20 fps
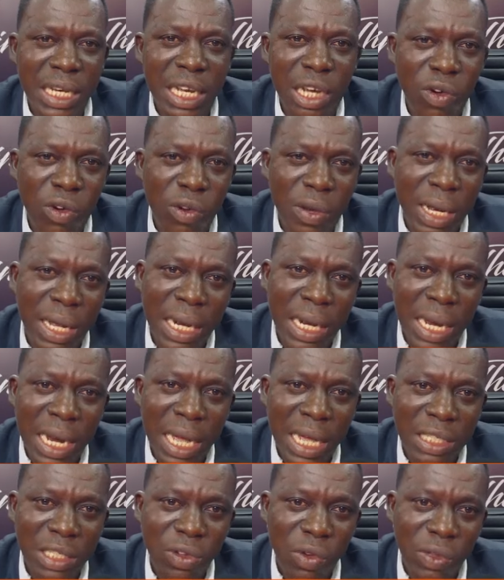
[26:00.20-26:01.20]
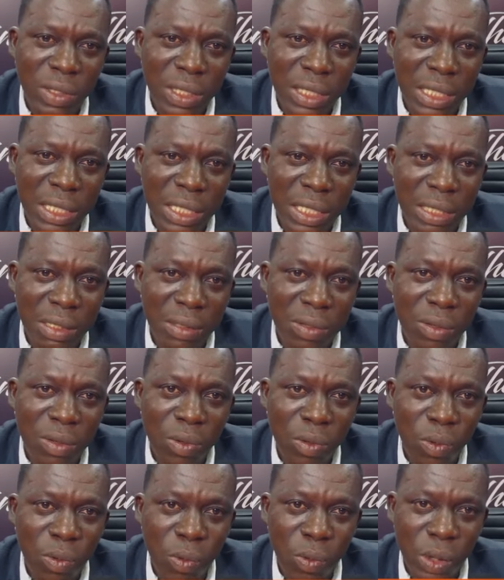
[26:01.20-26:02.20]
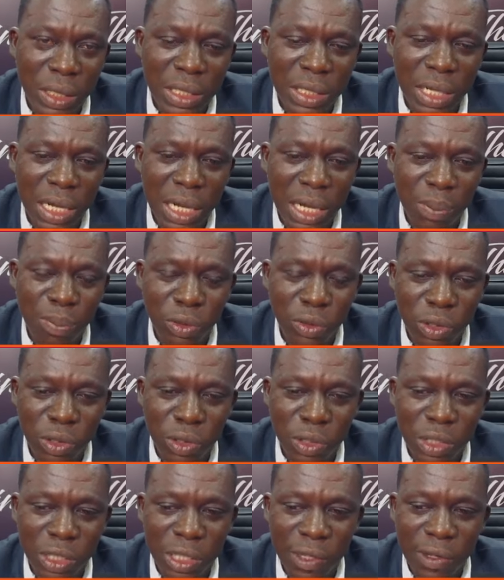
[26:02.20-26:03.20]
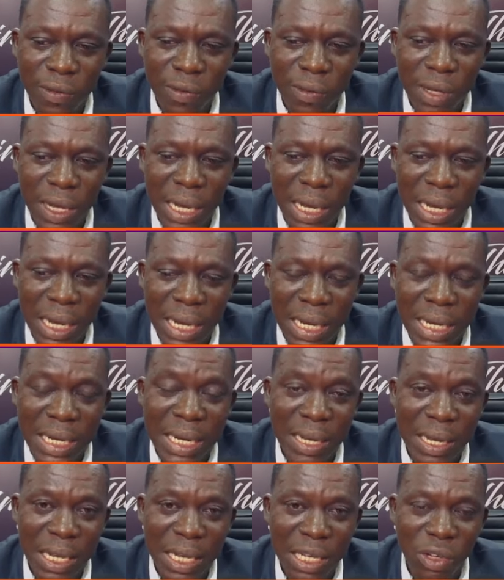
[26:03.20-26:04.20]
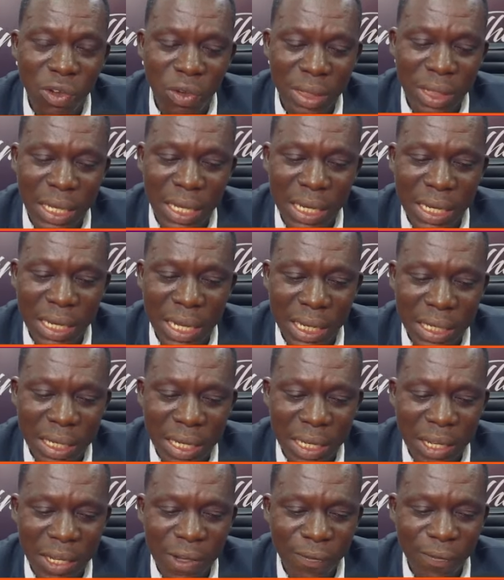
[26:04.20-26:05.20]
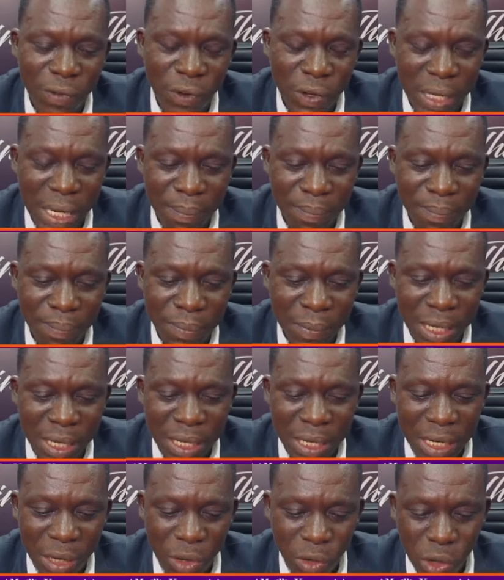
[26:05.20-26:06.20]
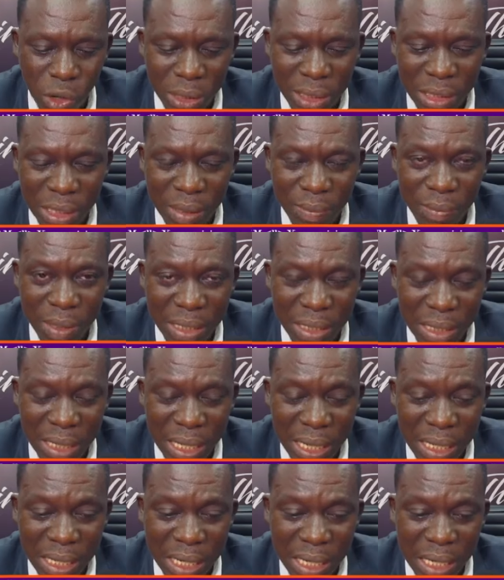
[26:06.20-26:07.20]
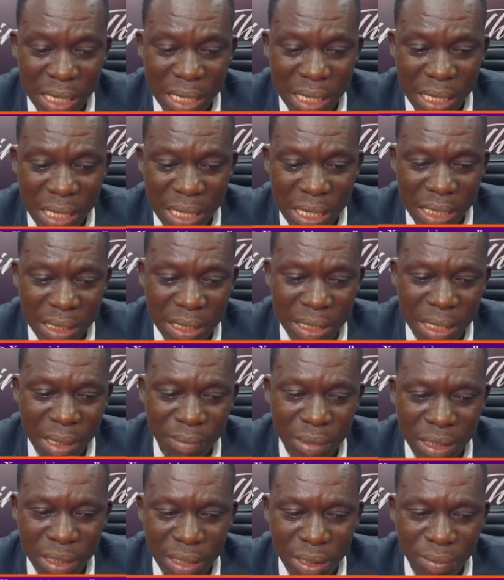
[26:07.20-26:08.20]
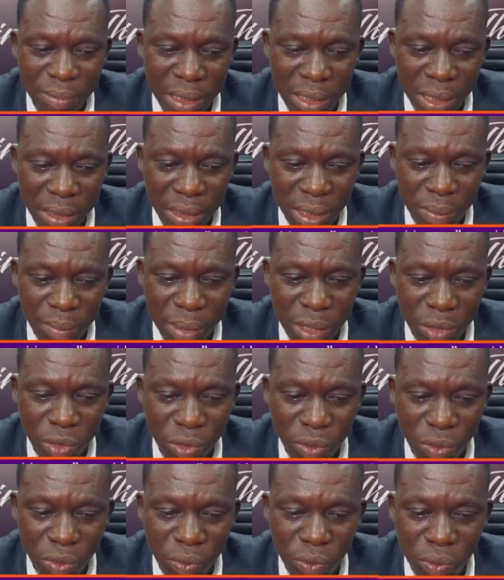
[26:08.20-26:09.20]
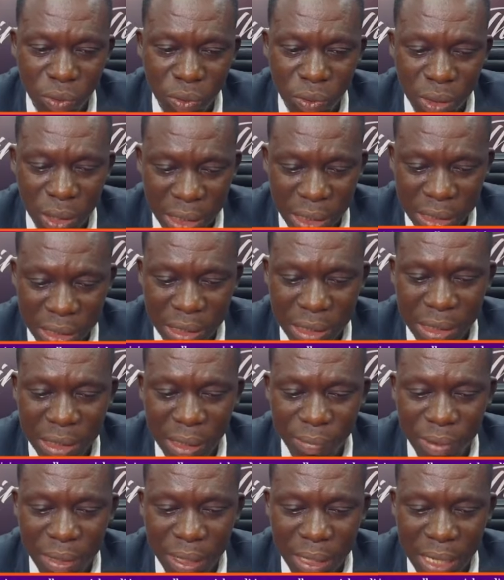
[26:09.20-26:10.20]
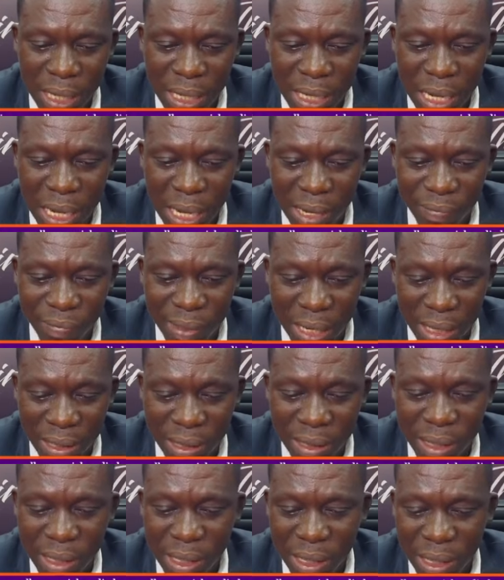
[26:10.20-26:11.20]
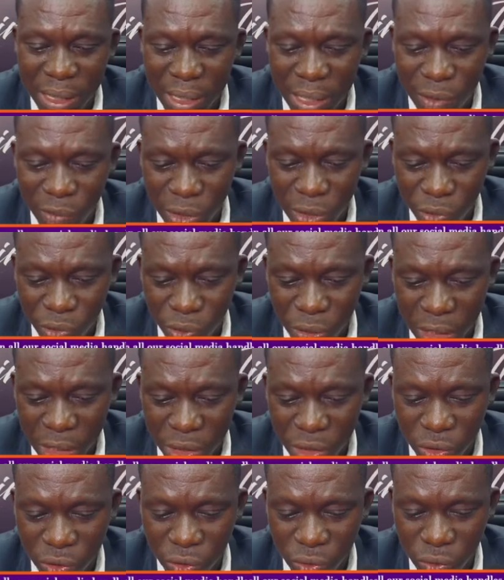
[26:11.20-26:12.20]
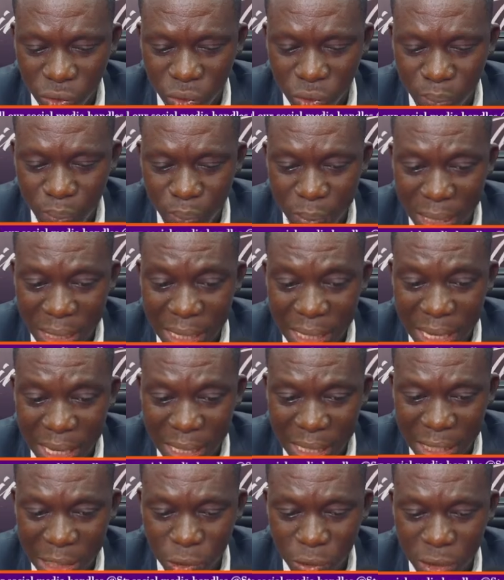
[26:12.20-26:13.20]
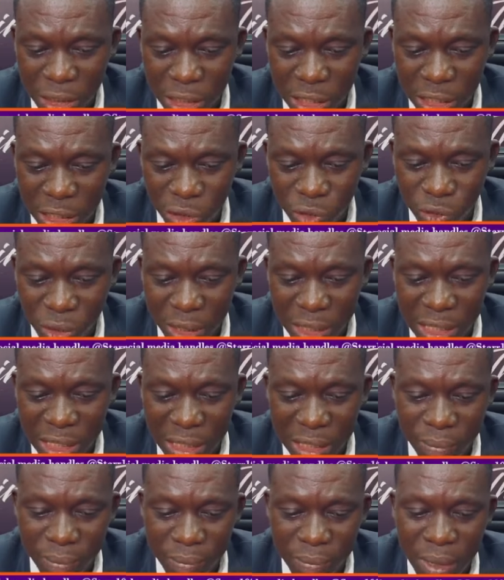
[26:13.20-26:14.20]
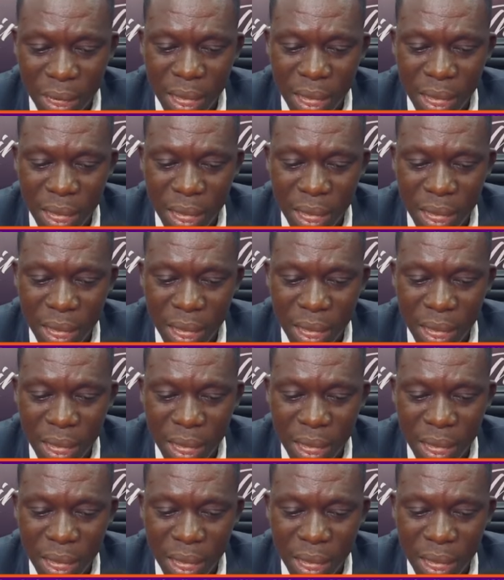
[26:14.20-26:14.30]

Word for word: the court at the last court sitting, which uh, prosecution uh, indicate or think that for them, the cross-examination that they, they, they subjected Mr. Jakpa to, it's something that they have done. They were doing it to make their case or to discredit him